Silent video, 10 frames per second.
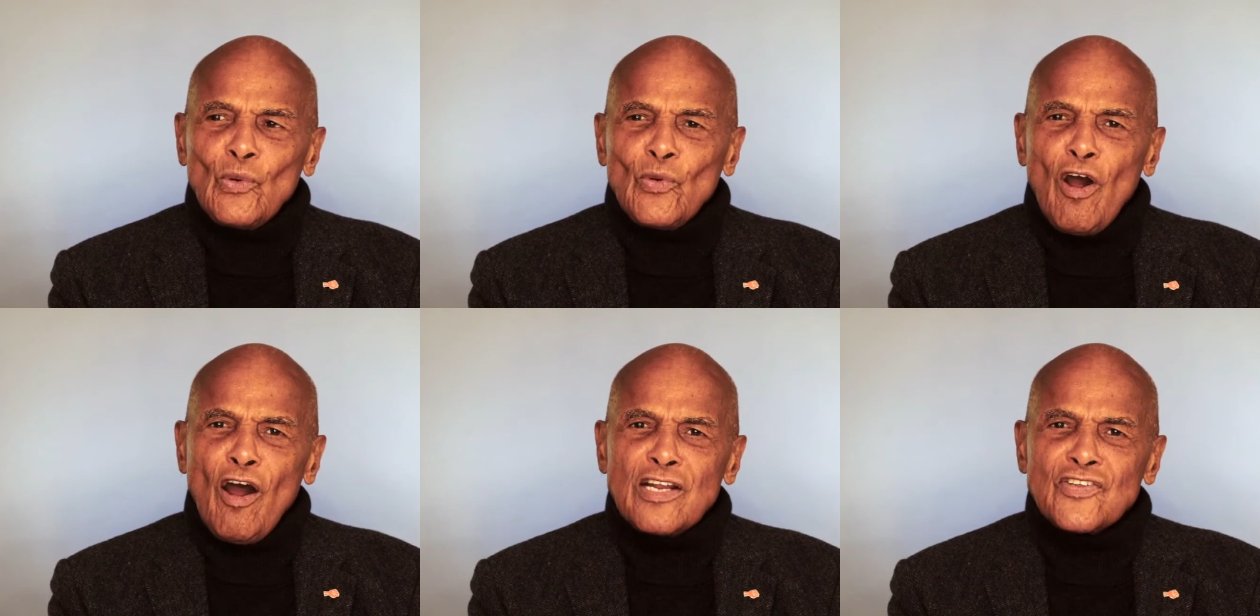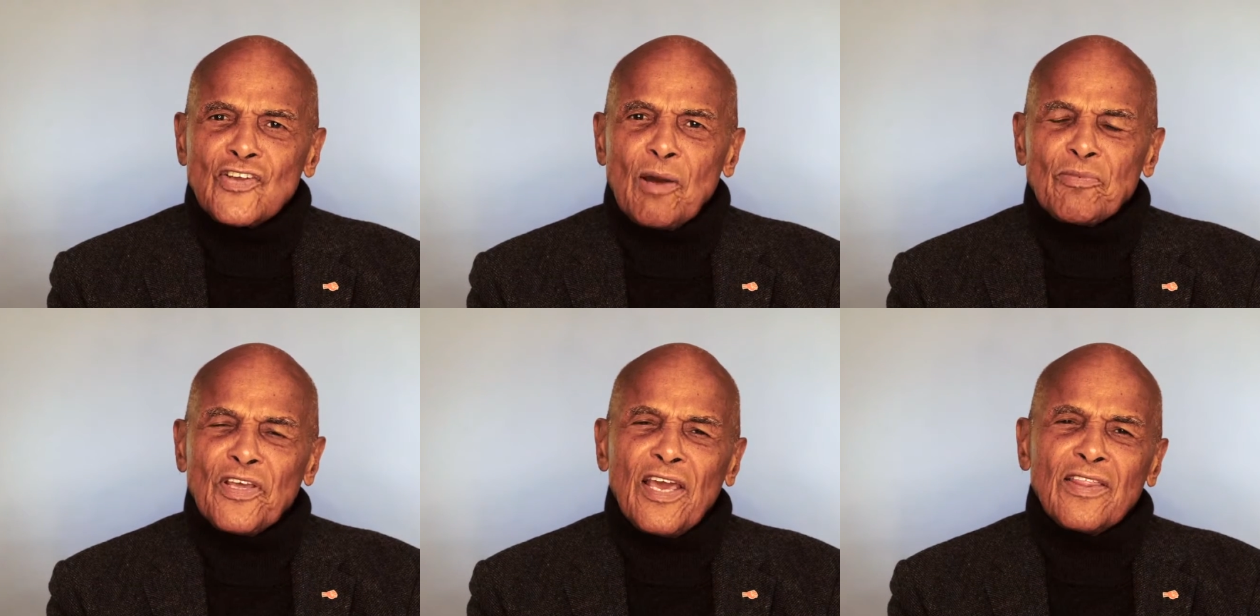where artists come
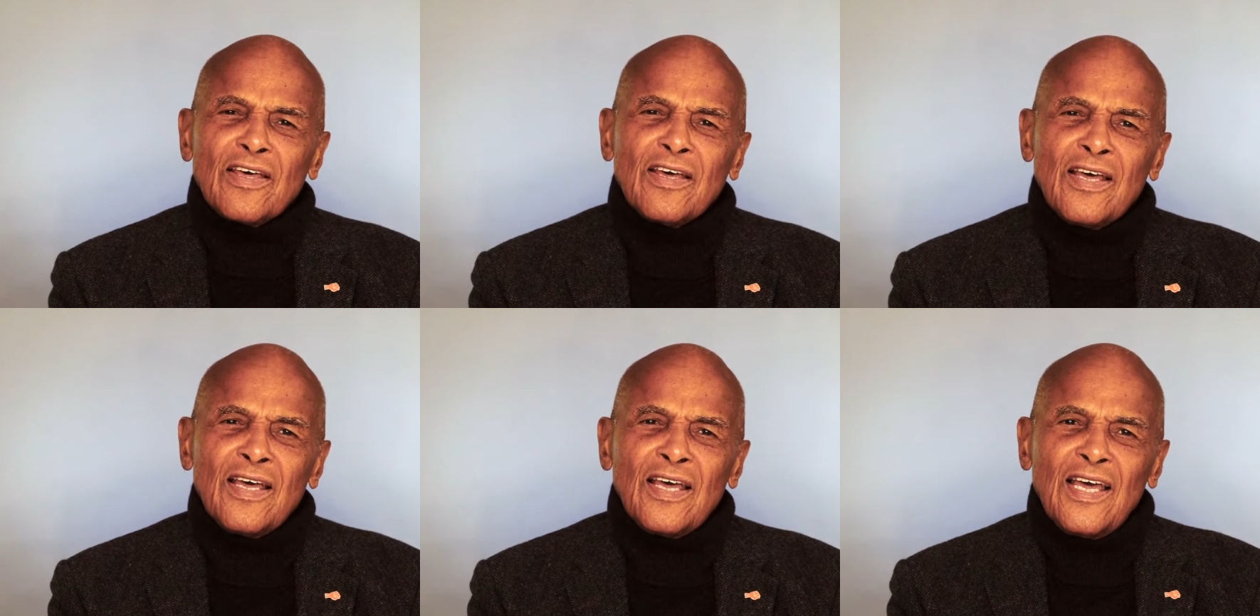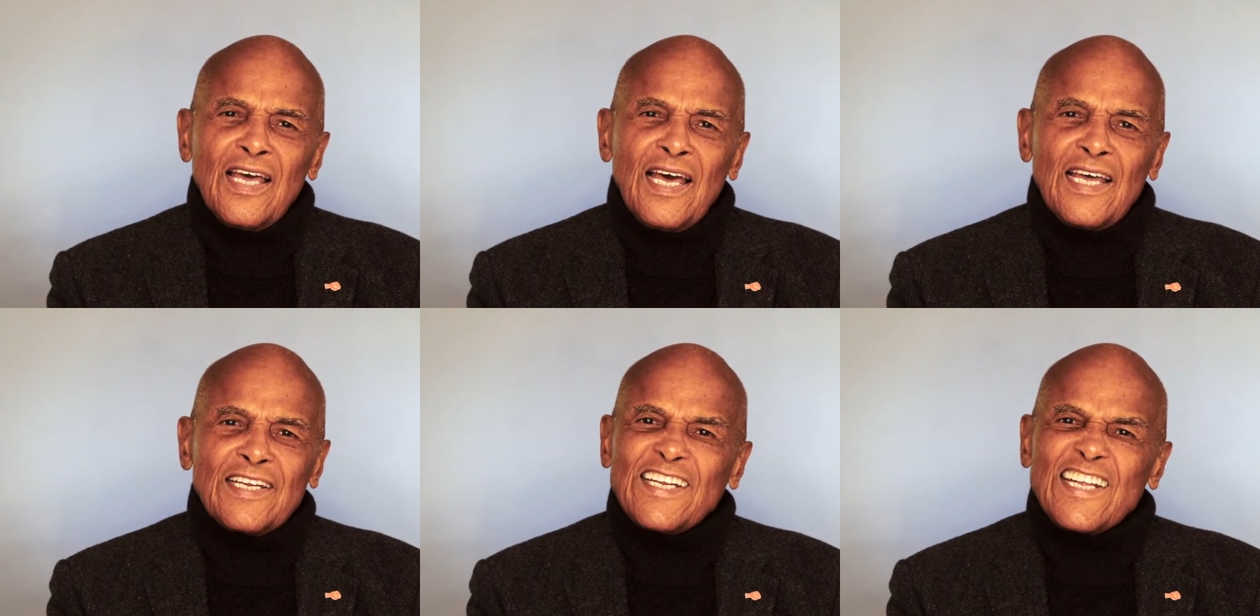together
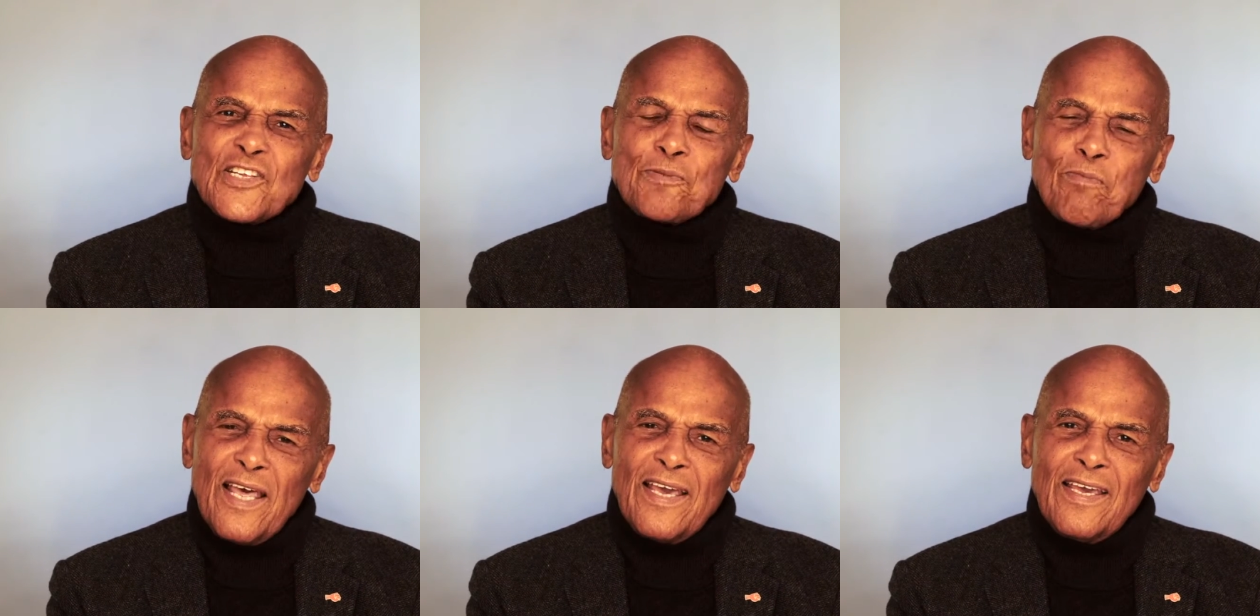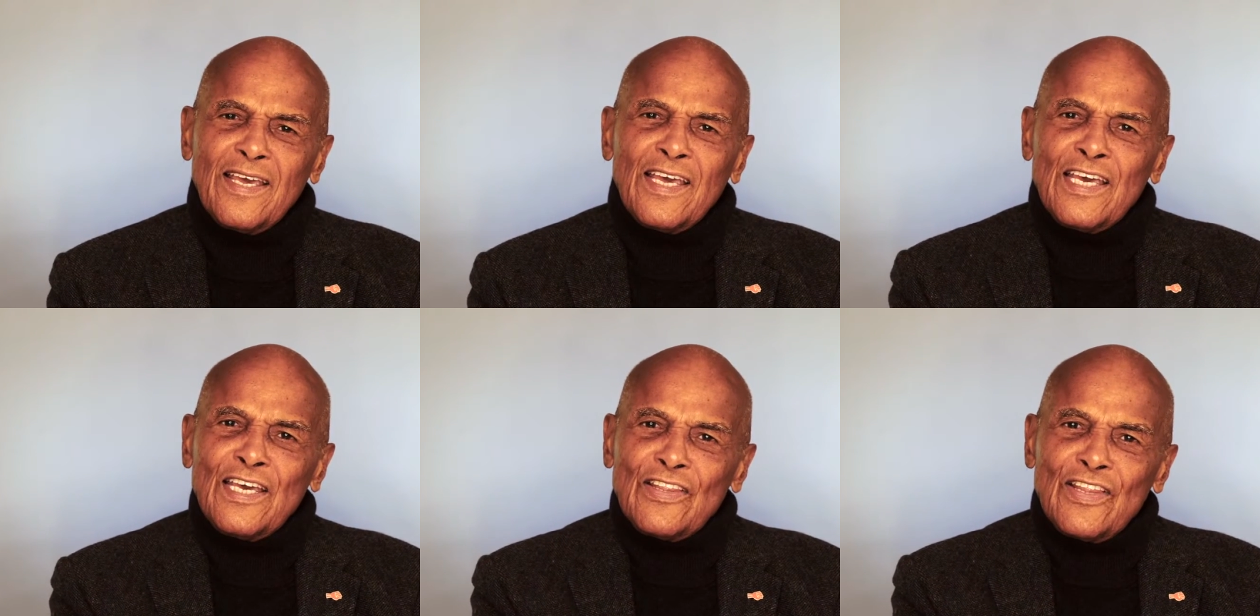and display
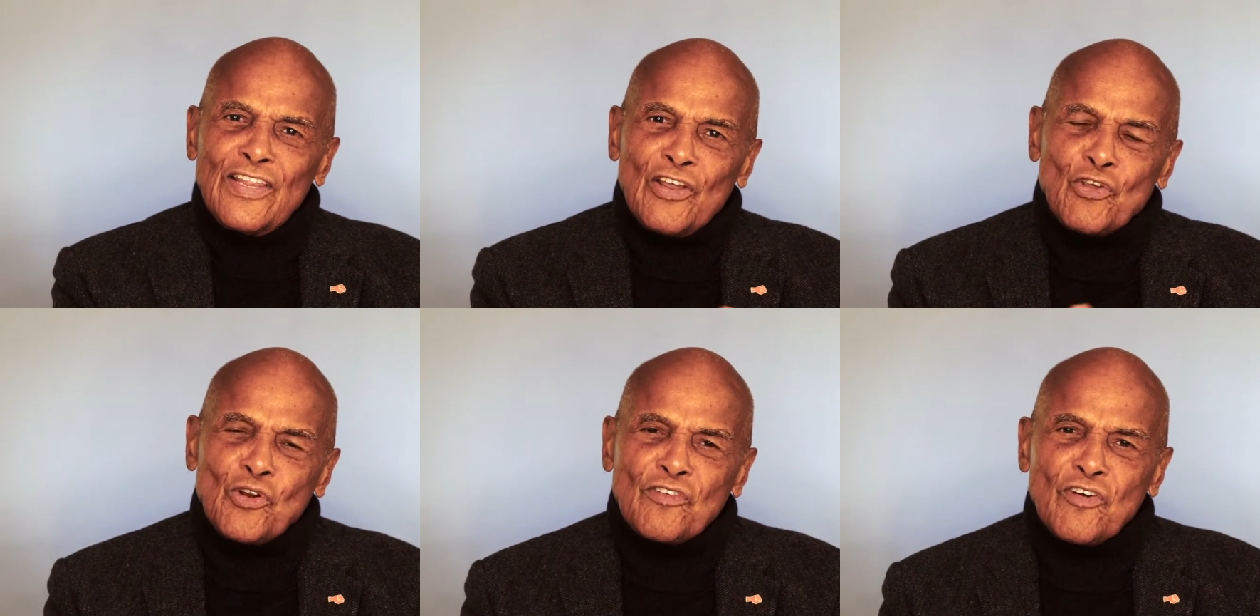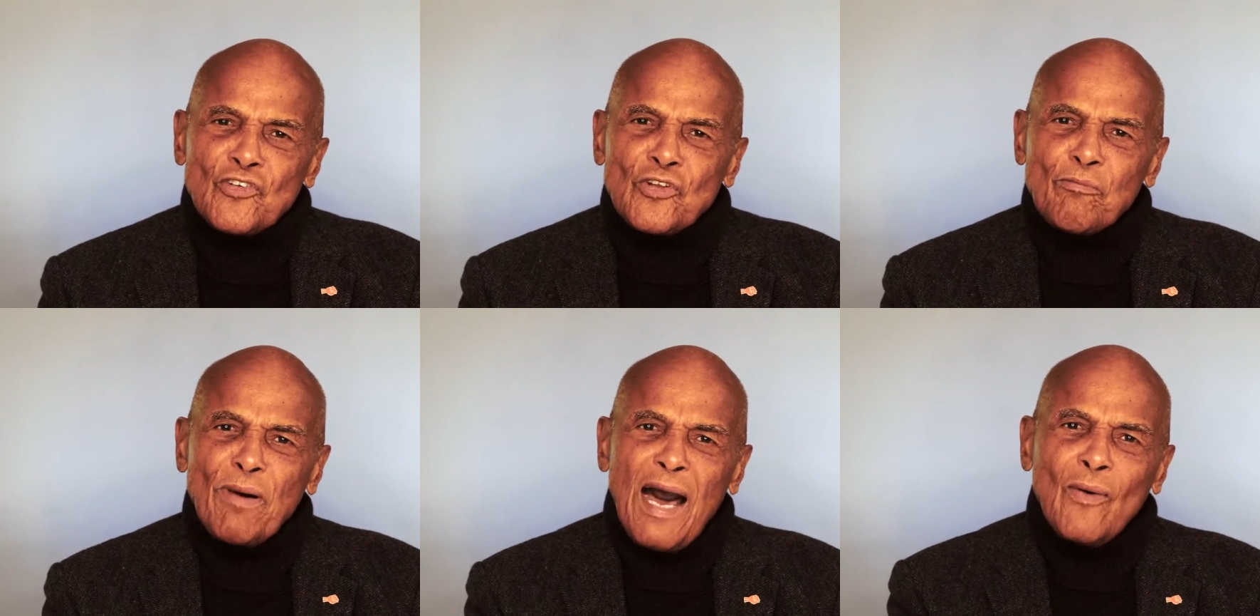their universal
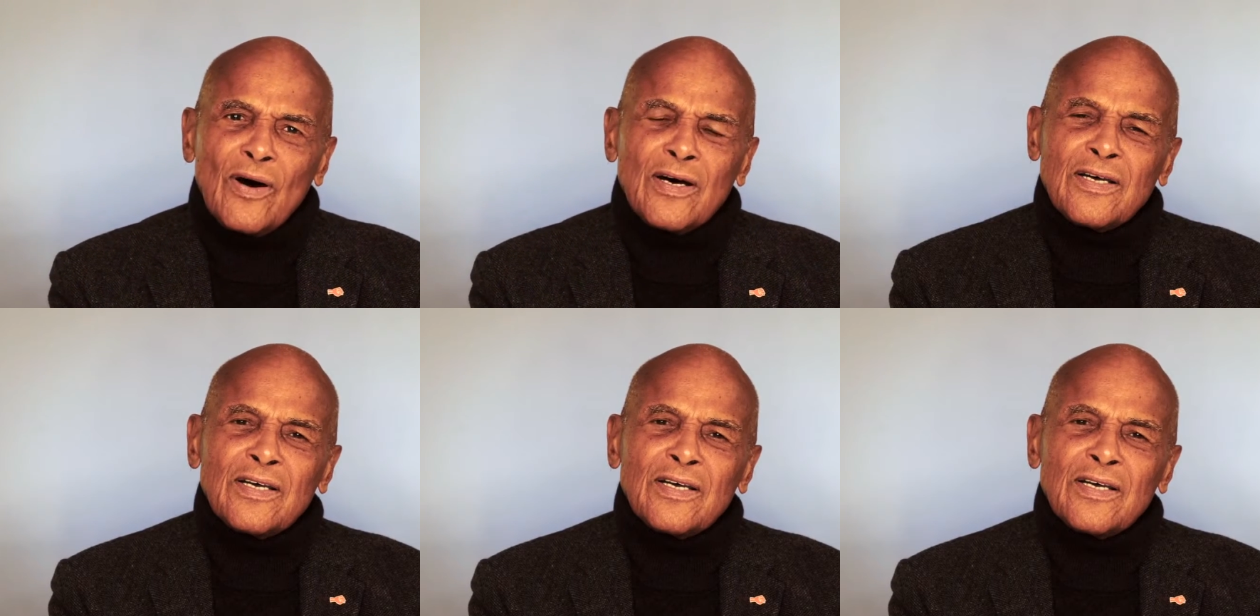power,